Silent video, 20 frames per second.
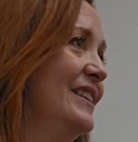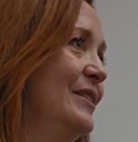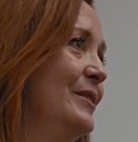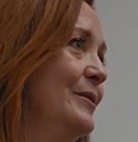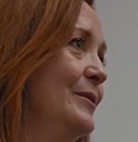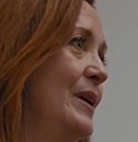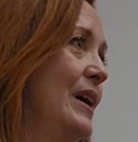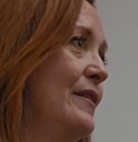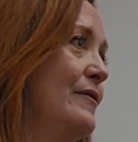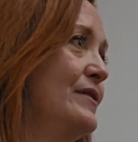
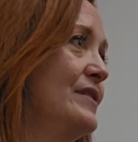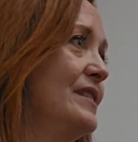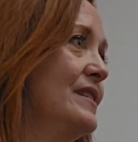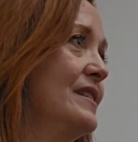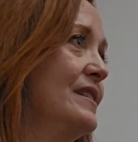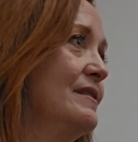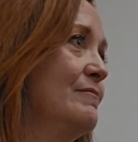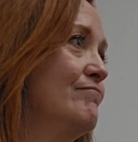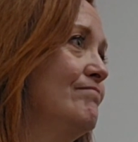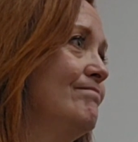You have
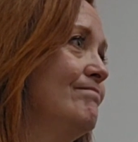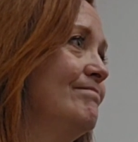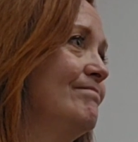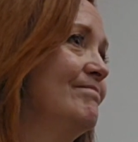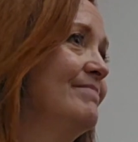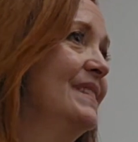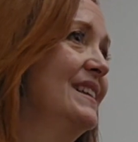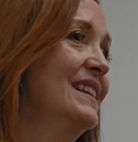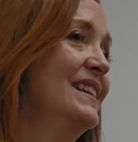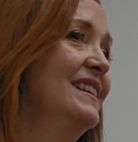to
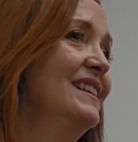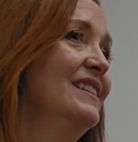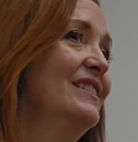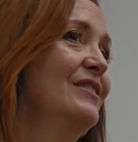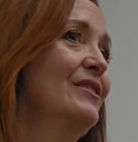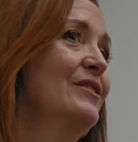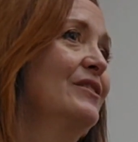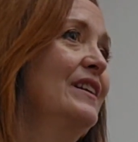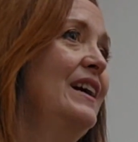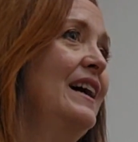
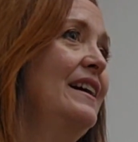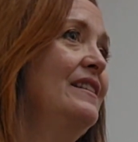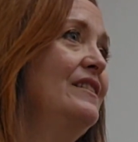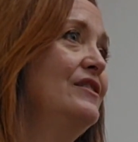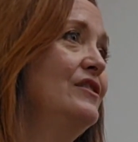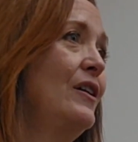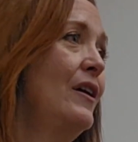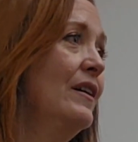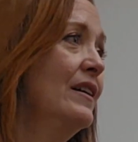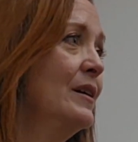learn how to
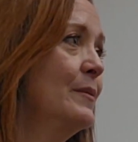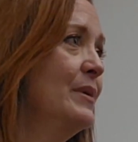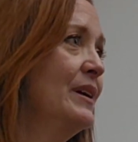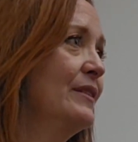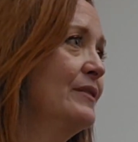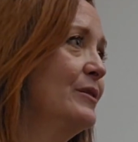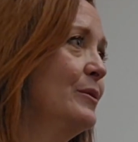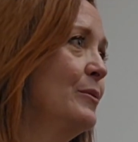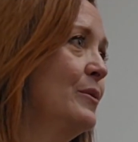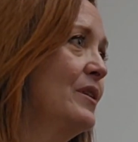talk
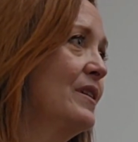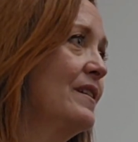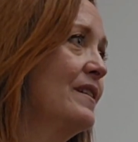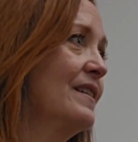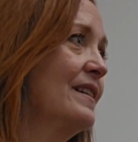about the work,